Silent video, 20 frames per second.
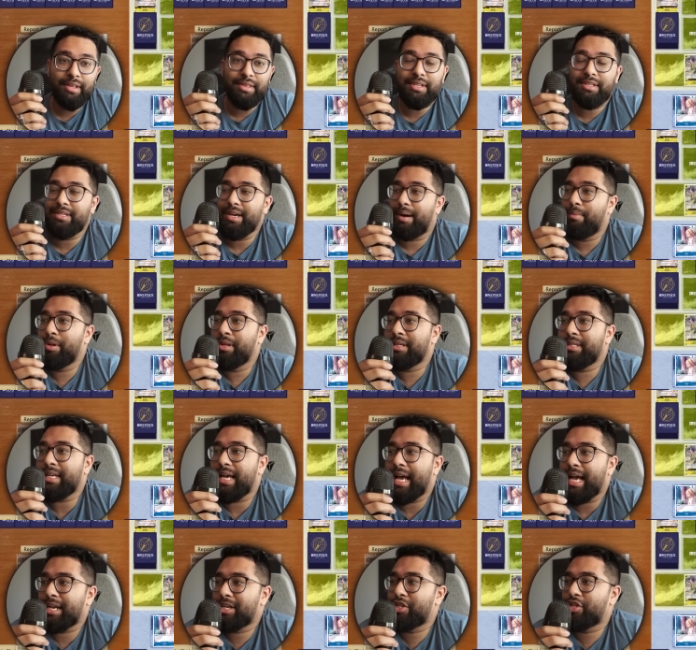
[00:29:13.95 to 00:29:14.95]
the double
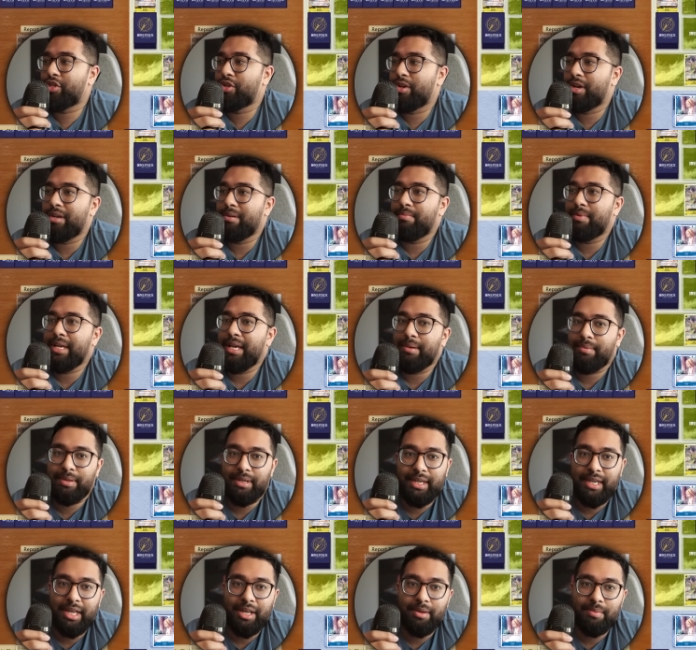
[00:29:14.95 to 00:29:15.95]
attack shouldn't be able
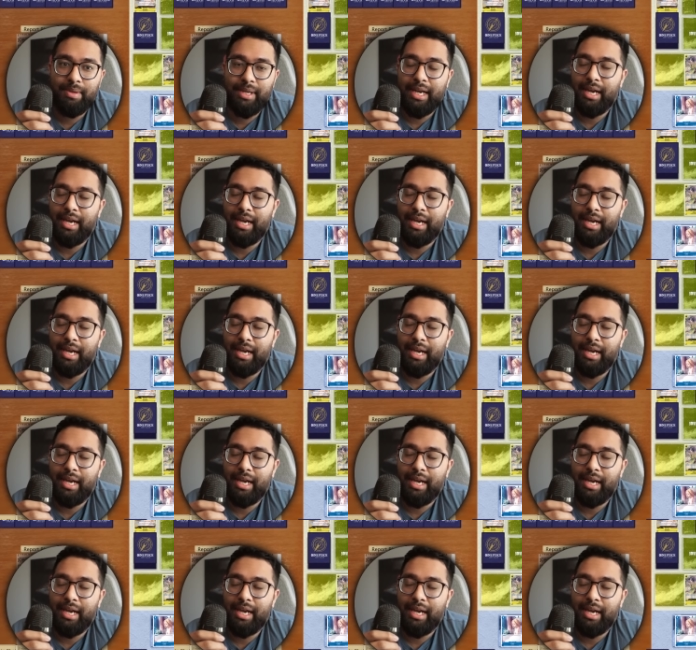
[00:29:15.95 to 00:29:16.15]
to kill me.